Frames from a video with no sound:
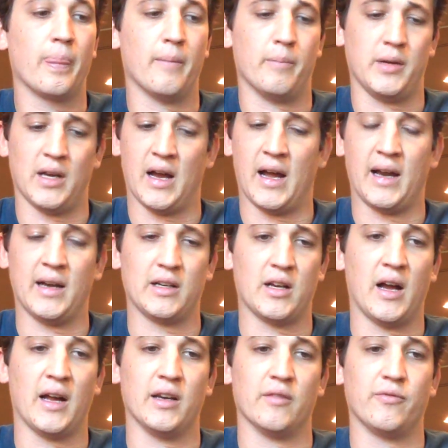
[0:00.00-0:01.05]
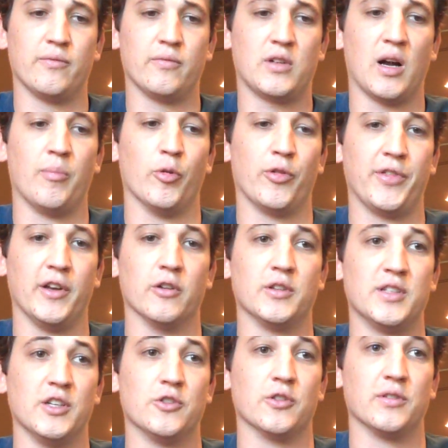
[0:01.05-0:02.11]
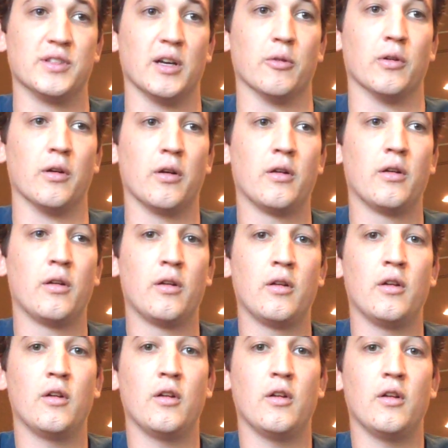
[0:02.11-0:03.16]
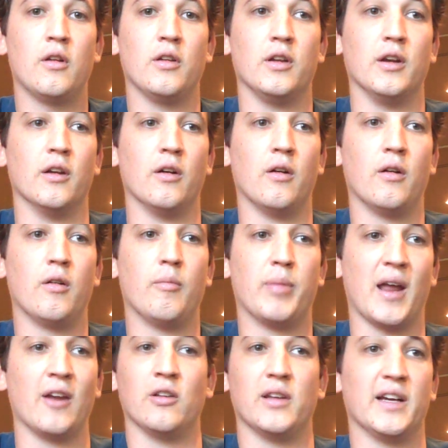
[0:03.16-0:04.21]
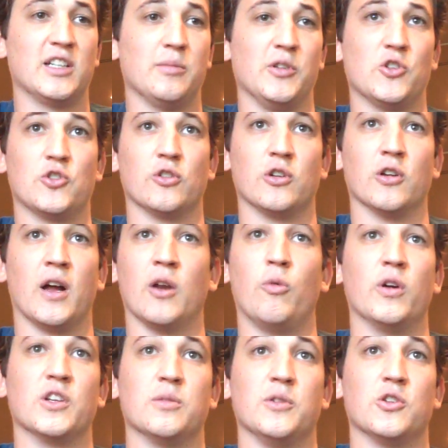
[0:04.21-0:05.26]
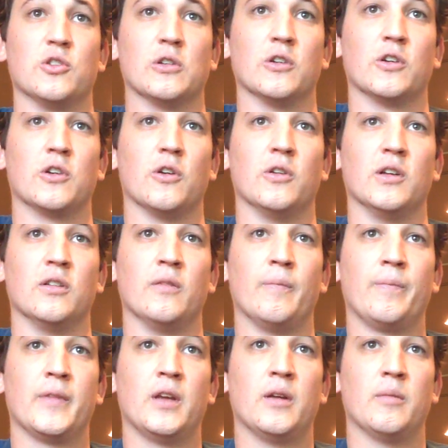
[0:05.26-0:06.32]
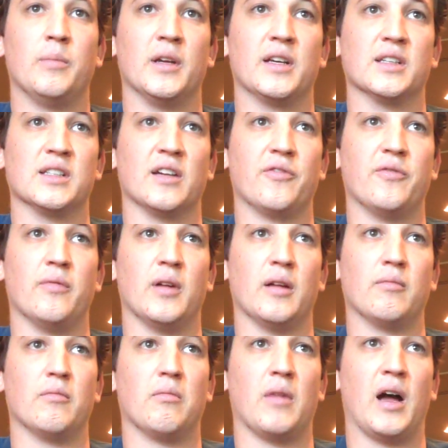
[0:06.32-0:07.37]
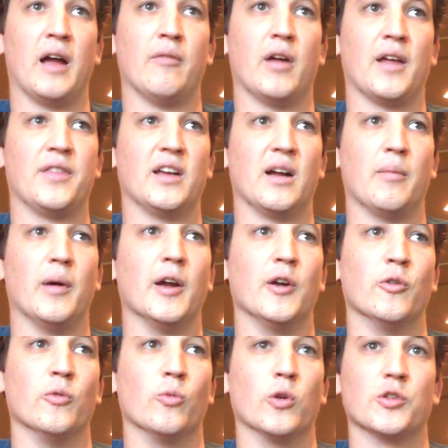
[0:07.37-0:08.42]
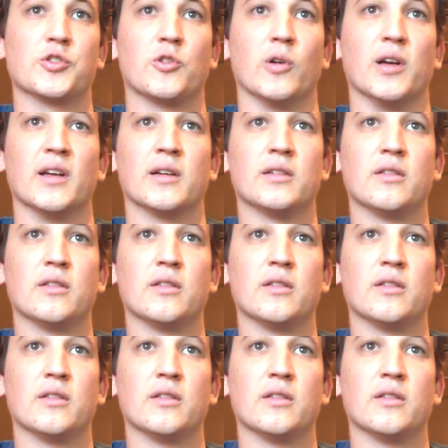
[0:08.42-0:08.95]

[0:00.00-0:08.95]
But yeah, I had a couple of theater teachers that were, but I don't want it to be sugar coated, because I think I'm my own worst critic.